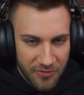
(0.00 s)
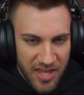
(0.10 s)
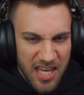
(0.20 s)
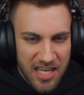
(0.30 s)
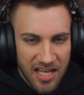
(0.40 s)

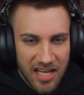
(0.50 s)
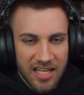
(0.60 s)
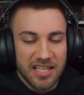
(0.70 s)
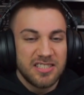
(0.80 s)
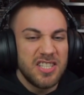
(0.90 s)
the
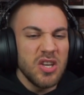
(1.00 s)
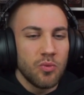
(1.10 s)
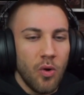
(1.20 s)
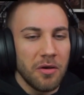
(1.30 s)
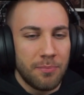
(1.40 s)

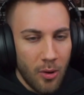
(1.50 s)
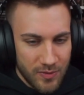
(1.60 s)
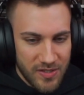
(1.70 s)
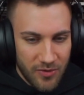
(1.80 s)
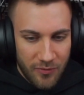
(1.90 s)
D-1
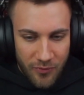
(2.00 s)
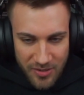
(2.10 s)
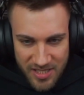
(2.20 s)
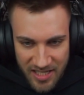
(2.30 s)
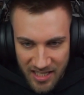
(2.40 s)
poster,
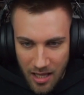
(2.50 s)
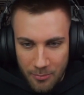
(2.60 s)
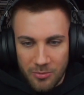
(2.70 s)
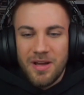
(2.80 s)
first single album.